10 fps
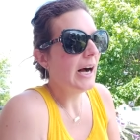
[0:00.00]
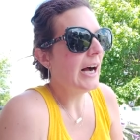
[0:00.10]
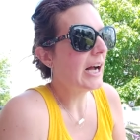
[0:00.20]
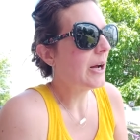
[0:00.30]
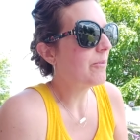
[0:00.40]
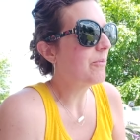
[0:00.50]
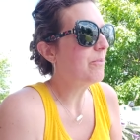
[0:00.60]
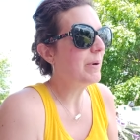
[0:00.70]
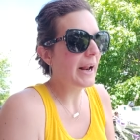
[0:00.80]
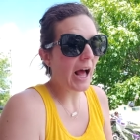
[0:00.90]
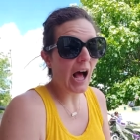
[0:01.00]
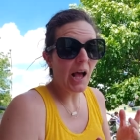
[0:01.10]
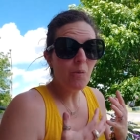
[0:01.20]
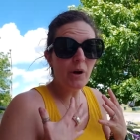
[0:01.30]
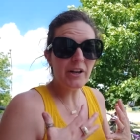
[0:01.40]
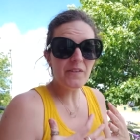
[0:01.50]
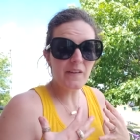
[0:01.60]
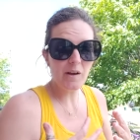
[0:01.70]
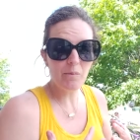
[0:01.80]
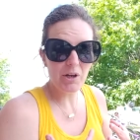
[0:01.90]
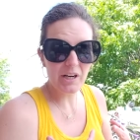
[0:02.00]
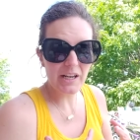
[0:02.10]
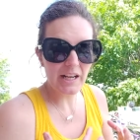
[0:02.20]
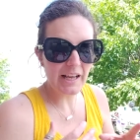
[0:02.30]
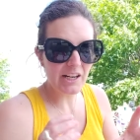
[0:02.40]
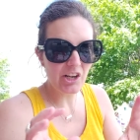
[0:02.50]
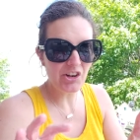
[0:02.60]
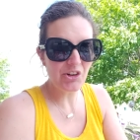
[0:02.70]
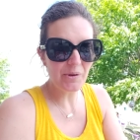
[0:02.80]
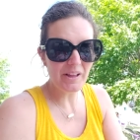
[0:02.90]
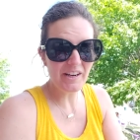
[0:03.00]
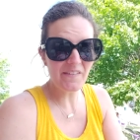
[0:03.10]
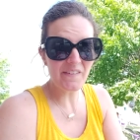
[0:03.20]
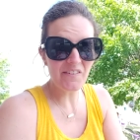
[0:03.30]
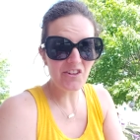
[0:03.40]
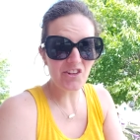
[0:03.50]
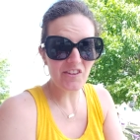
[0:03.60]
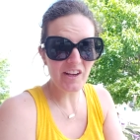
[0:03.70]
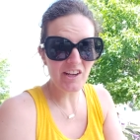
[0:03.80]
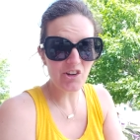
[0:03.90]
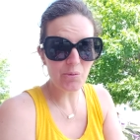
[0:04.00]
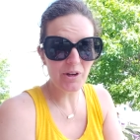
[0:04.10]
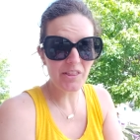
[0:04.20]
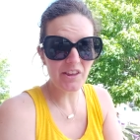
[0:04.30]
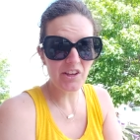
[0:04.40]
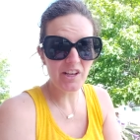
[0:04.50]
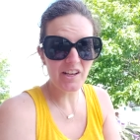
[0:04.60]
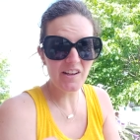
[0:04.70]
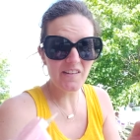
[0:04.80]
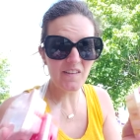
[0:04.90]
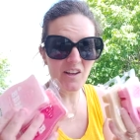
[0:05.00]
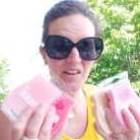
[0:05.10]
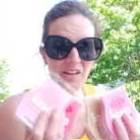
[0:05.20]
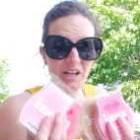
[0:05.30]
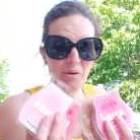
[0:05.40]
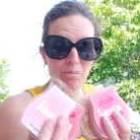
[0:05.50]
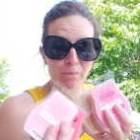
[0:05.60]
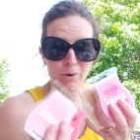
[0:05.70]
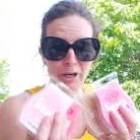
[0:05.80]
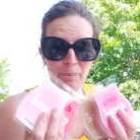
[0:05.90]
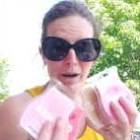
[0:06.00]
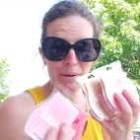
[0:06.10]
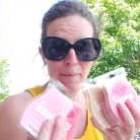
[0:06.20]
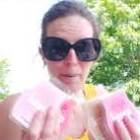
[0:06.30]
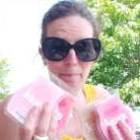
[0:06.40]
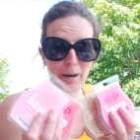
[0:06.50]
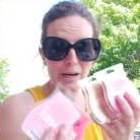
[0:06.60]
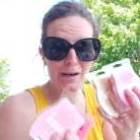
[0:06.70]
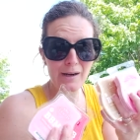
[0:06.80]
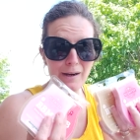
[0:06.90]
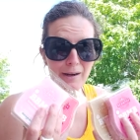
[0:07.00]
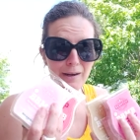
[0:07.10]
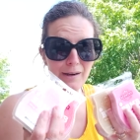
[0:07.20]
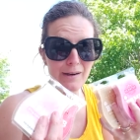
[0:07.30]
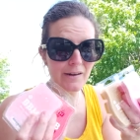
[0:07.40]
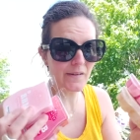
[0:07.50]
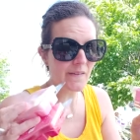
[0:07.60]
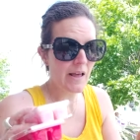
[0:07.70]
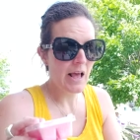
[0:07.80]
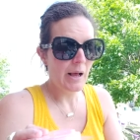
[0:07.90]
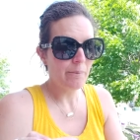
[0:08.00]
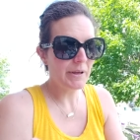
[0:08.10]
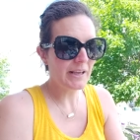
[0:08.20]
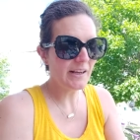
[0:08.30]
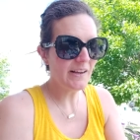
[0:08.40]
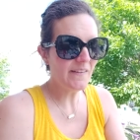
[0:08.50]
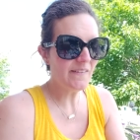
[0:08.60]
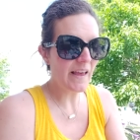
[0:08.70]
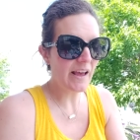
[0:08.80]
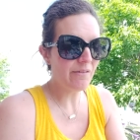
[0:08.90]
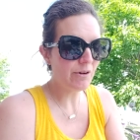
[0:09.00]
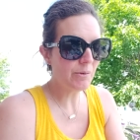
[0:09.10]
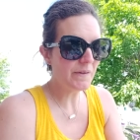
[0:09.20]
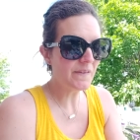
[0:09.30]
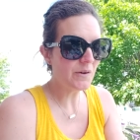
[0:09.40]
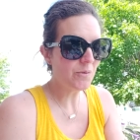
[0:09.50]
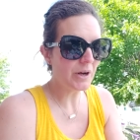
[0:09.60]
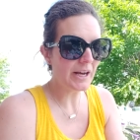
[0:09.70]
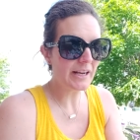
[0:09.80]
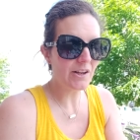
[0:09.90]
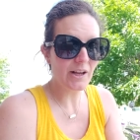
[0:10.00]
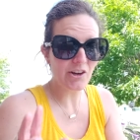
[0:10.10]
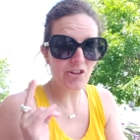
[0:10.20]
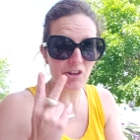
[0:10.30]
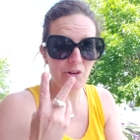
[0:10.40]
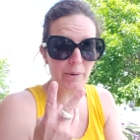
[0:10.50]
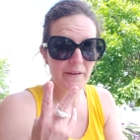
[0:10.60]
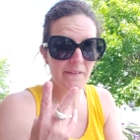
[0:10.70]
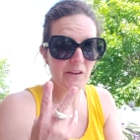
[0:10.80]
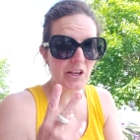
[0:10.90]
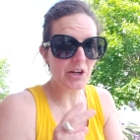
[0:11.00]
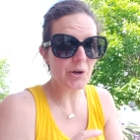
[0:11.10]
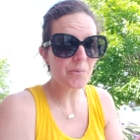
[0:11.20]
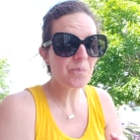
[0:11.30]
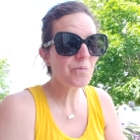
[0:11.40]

um, but I wanted to come on and do a little sniff sesh with you on the Bring Back My Bars because every once in a while, actually twice a year,